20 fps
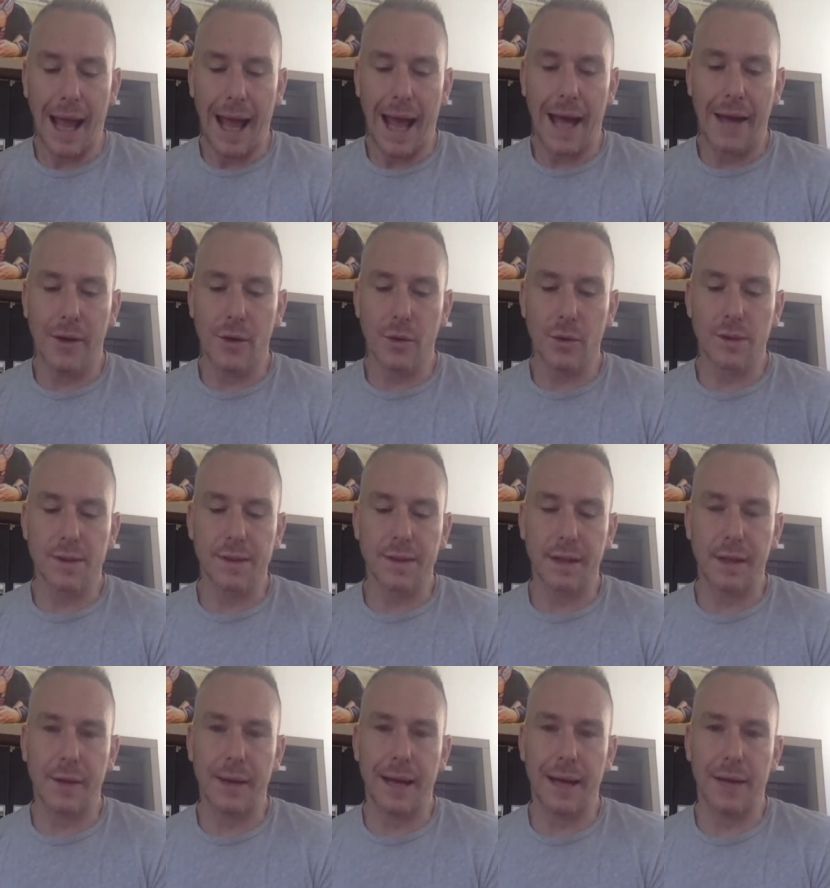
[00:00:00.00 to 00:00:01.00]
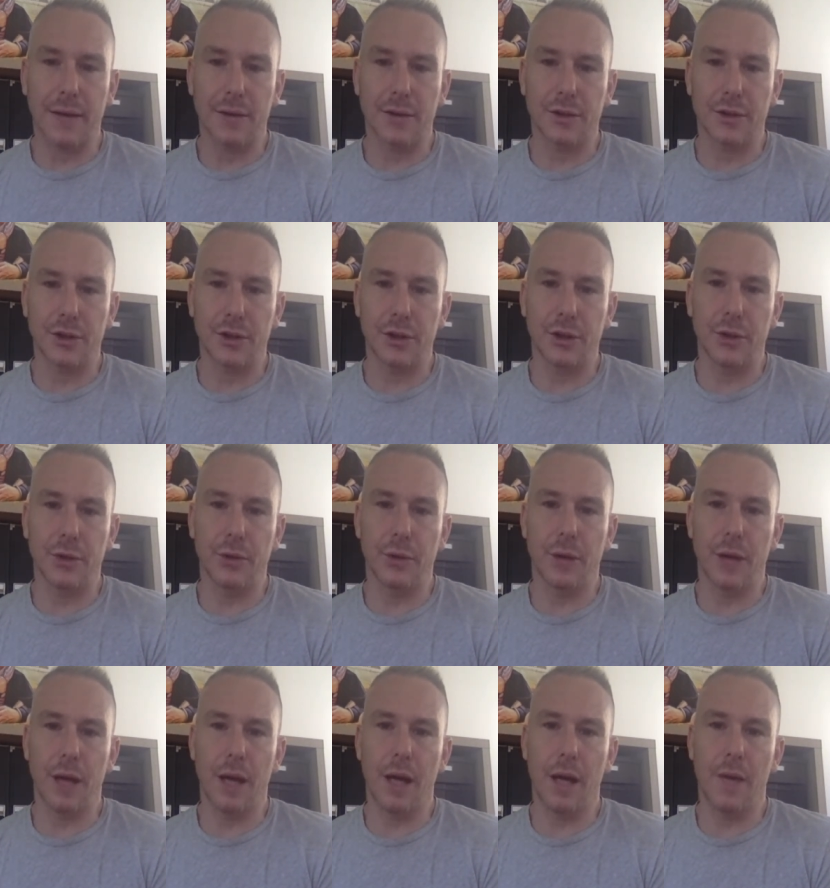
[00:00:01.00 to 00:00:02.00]
and also how to
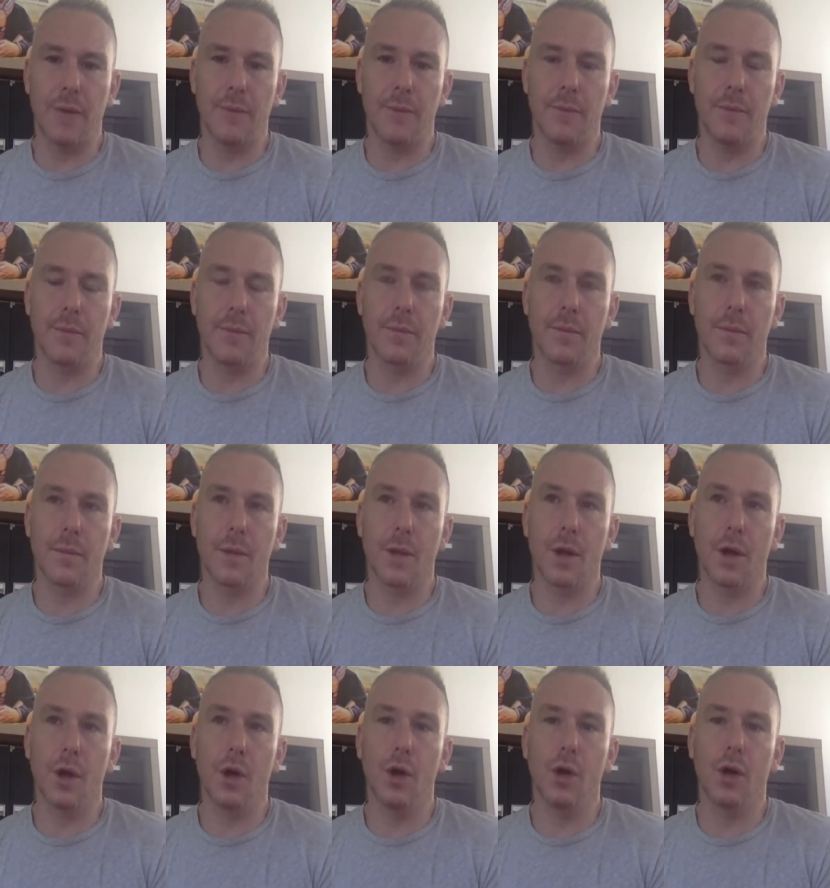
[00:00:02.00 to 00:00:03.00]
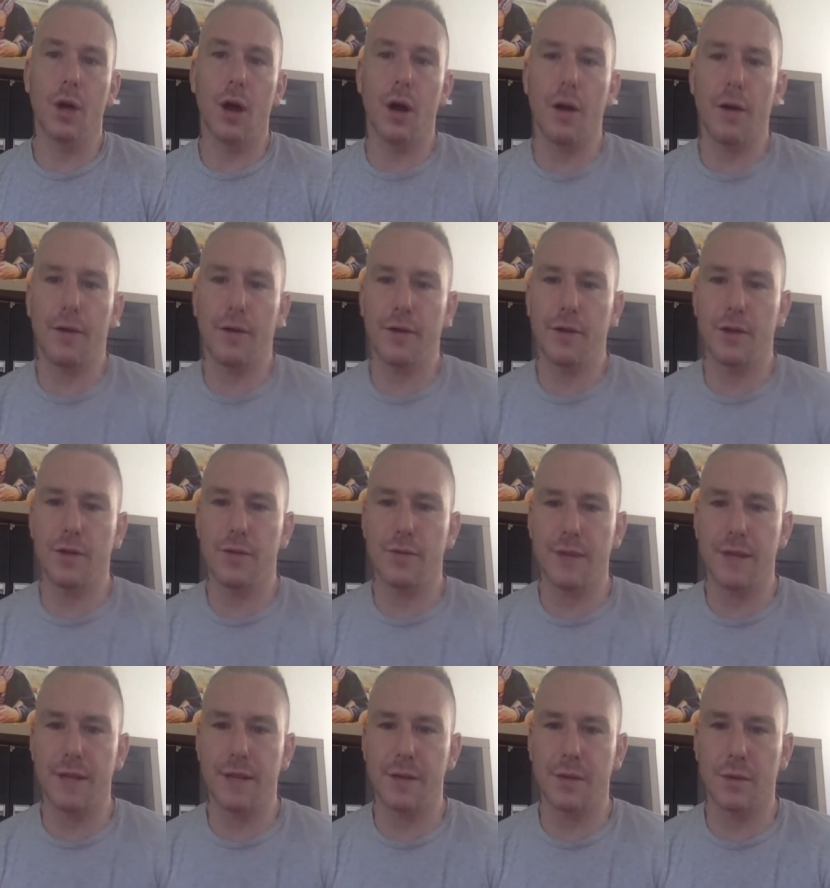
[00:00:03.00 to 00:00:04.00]
um, look after the
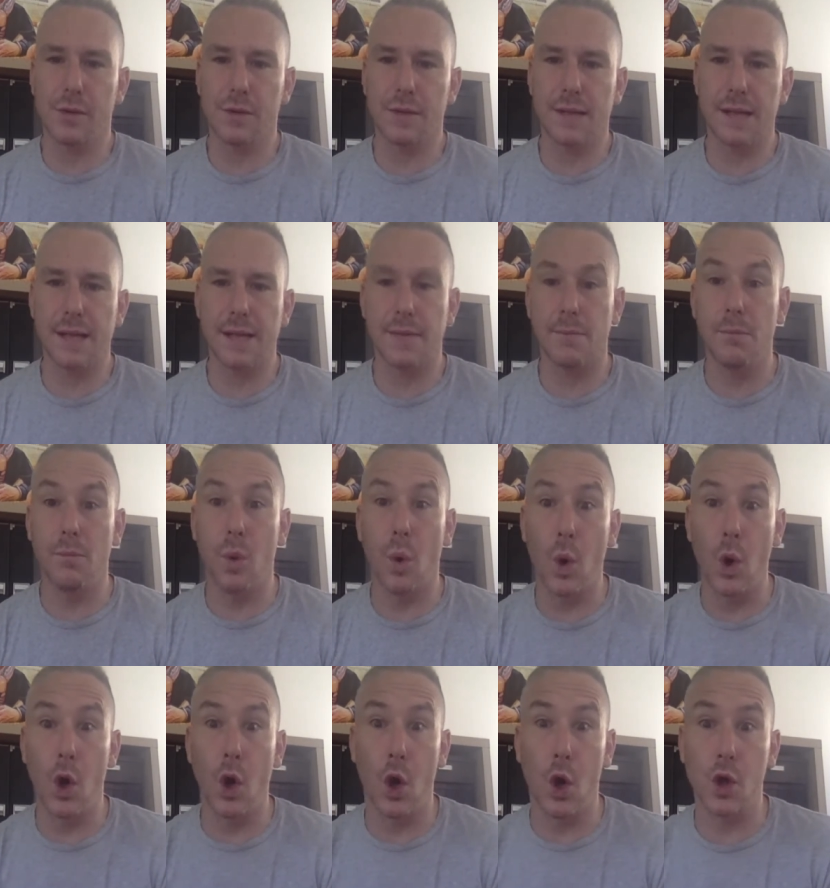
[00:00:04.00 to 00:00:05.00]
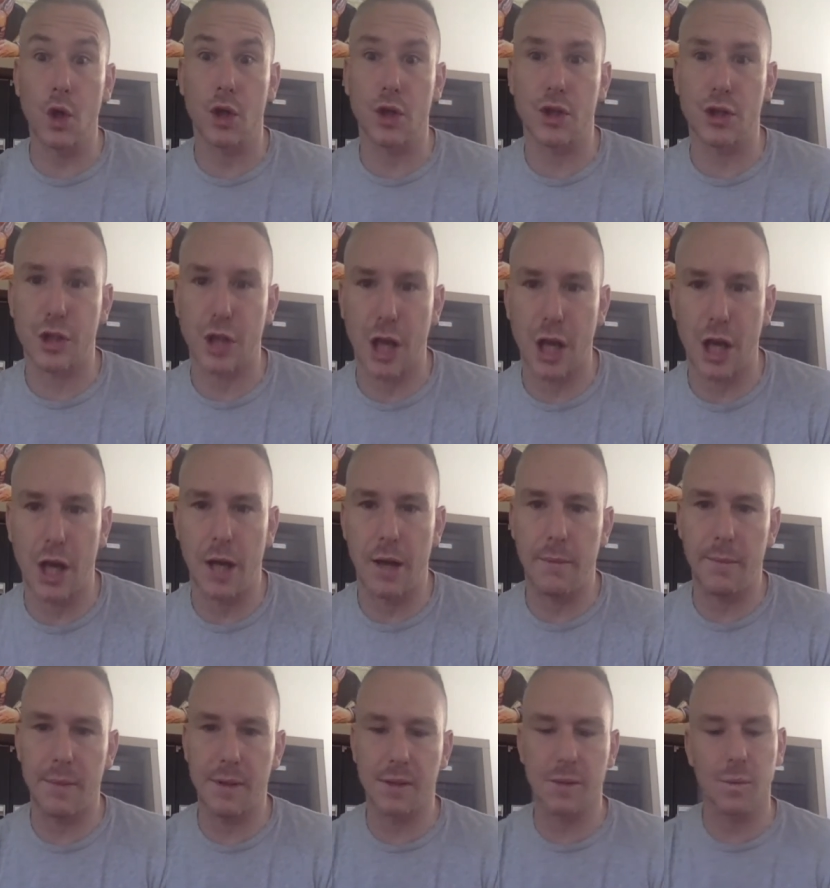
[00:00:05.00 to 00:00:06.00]
resources more longer
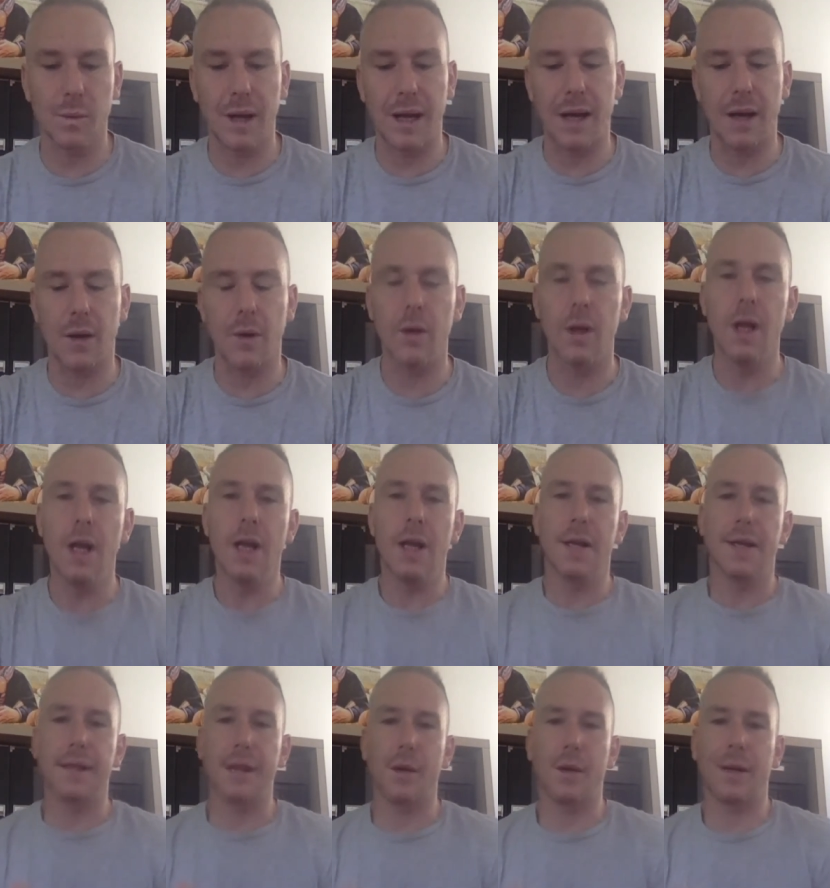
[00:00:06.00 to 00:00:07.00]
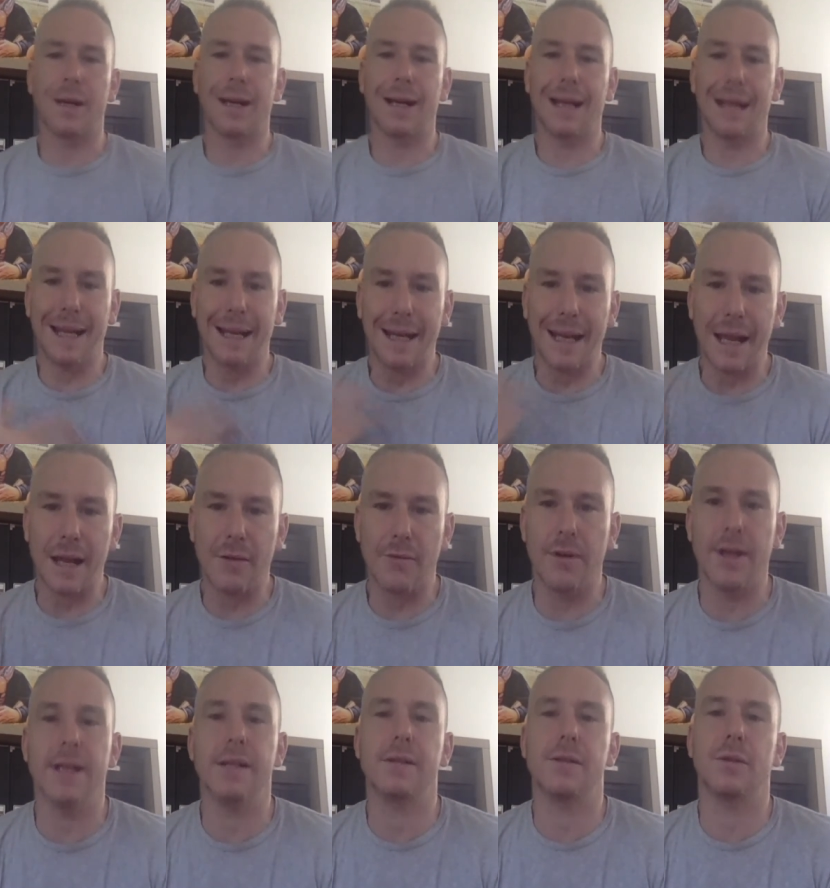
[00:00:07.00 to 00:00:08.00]
term as well. So, cleaning
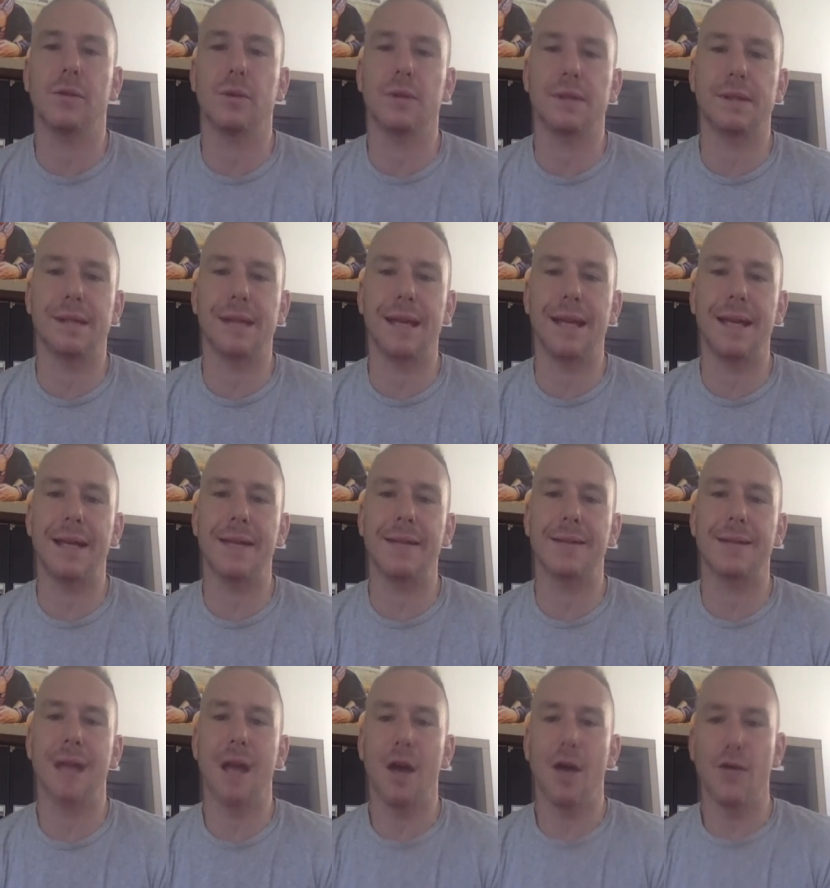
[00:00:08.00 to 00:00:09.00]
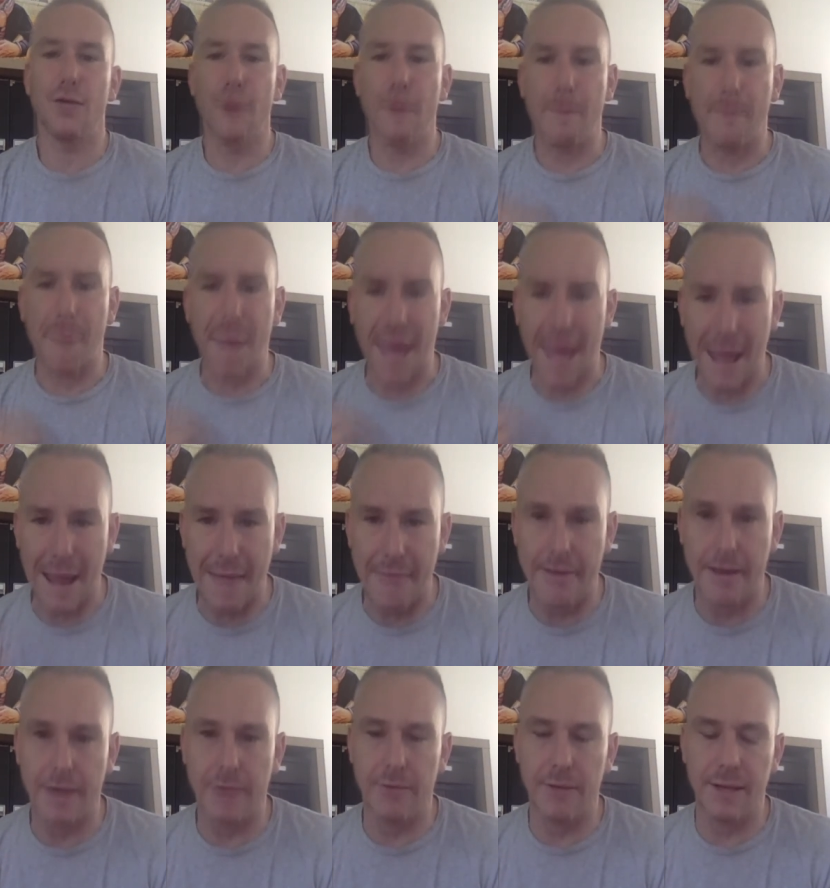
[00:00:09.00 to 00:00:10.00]
resources,
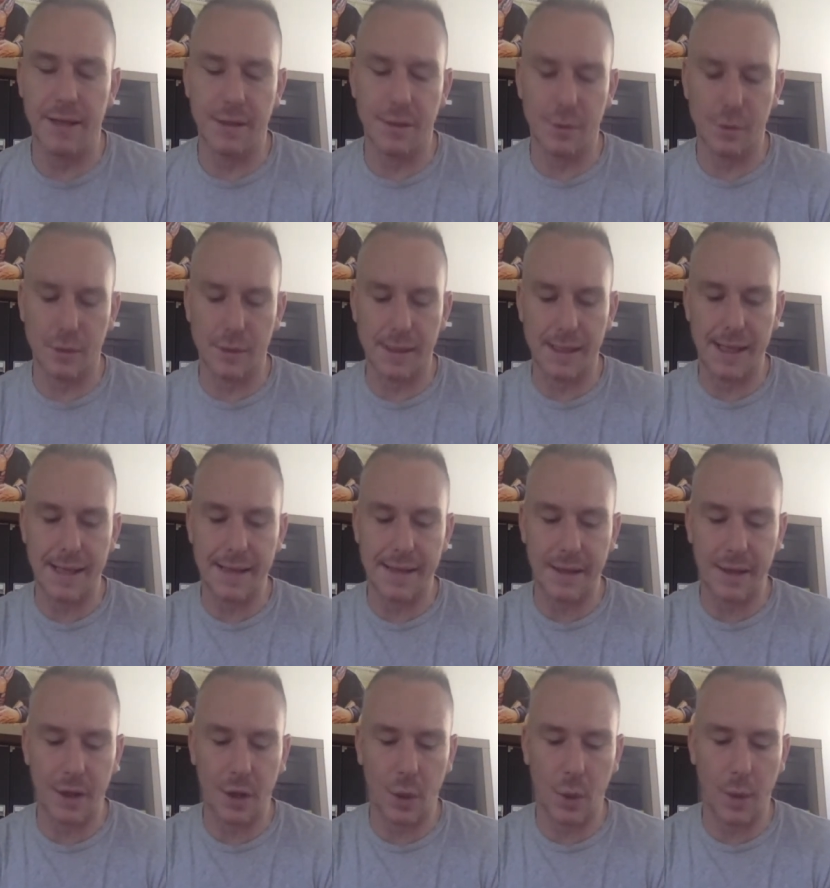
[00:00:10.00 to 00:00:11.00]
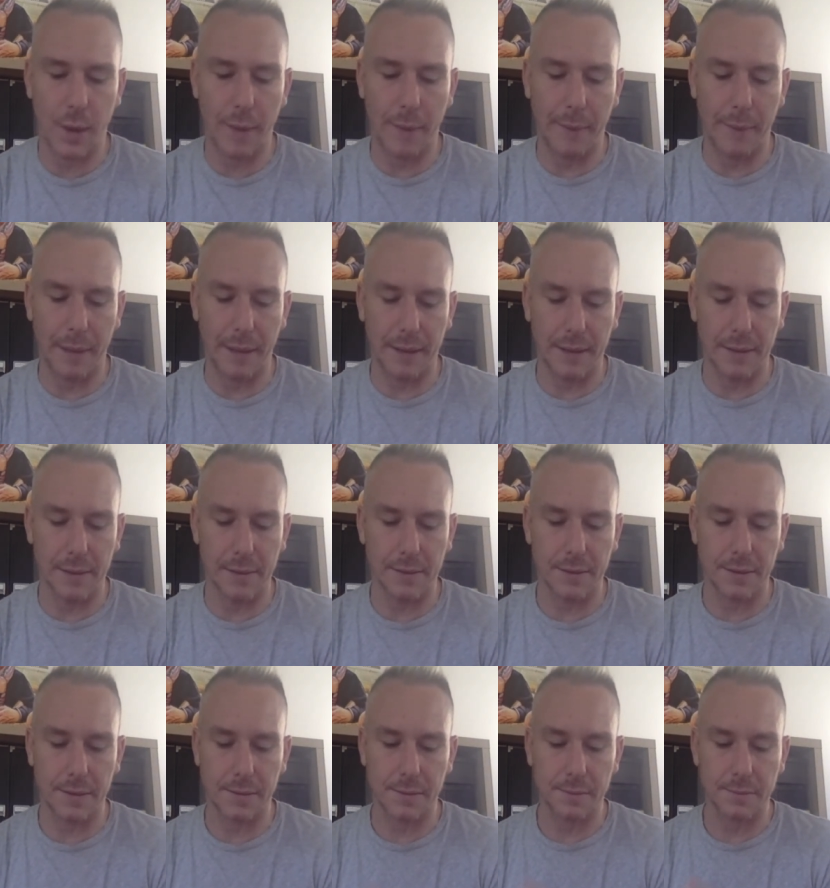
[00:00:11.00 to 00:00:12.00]
repairing resources and equipment